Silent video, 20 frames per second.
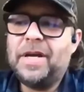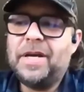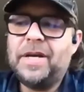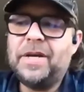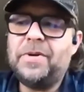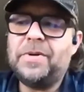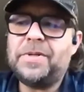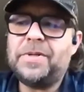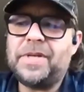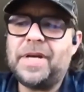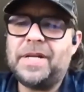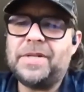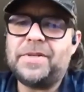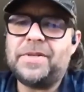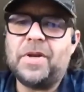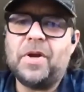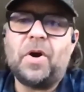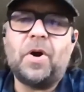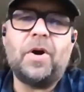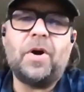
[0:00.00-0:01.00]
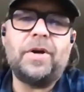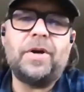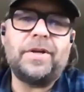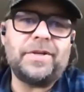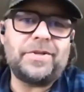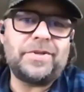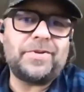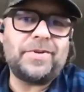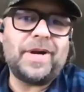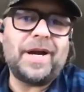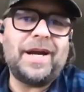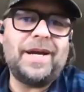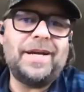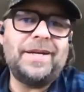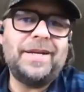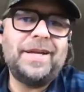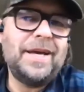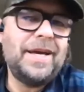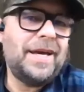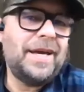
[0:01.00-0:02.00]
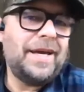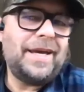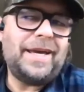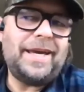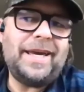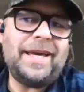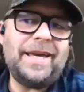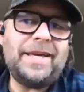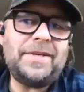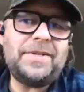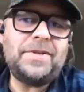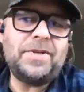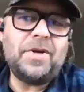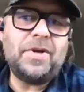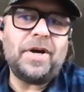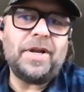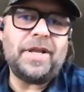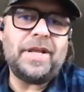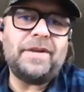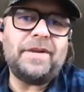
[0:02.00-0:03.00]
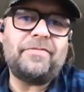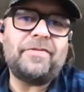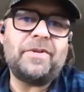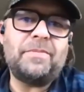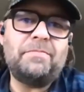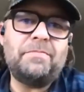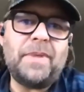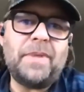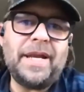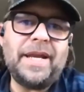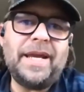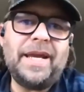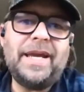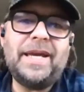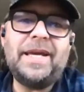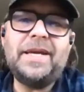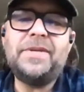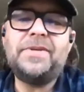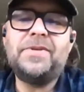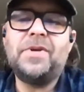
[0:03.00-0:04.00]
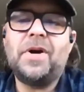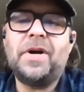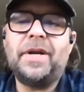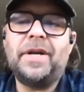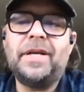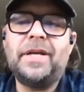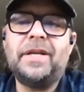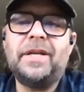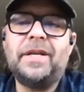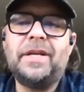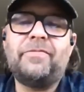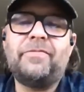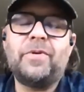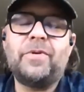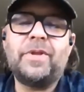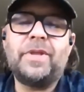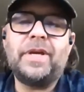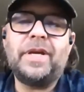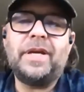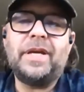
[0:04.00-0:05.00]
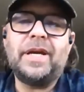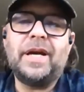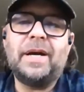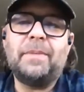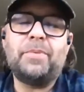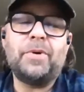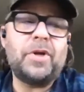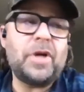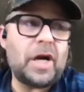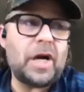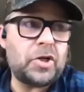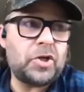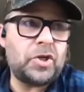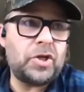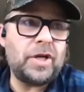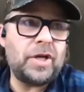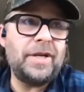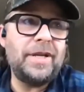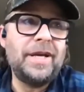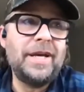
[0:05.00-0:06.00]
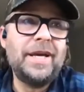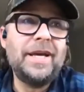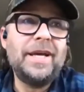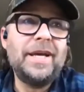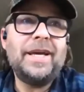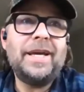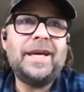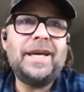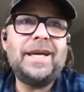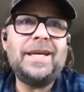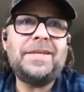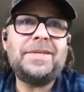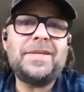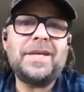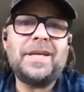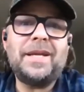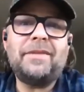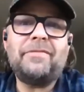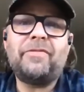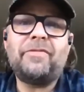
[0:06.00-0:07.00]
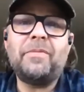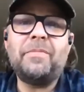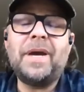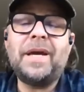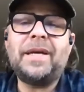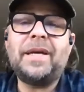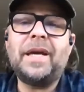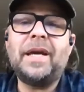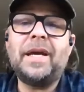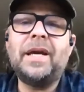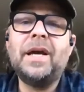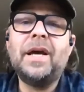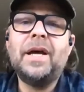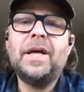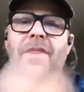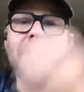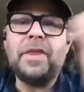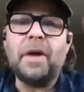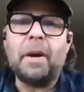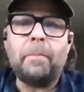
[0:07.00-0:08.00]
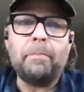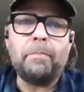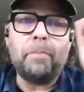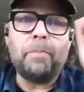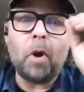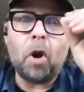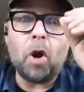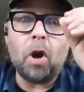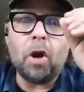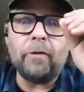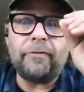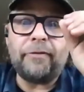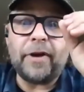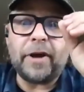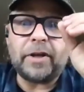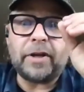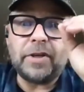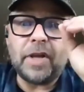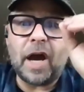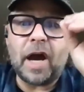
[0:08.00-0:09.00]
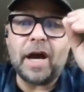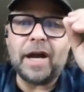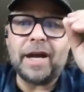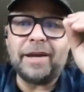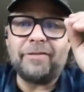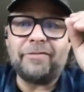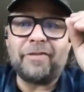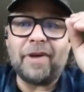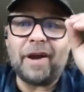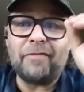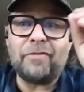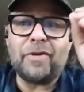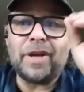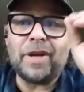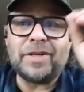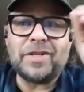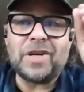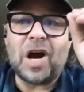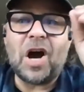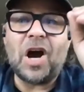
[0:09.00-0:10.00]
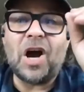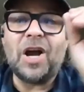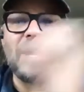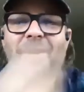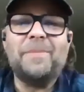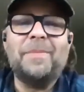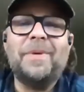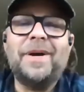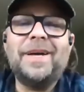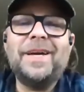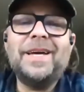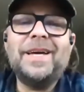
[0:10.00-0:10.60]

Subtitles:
Hinura-san's an artist, right? He's not in it for the money. He's not in it for the production. He's in it for making the perfect knife every time.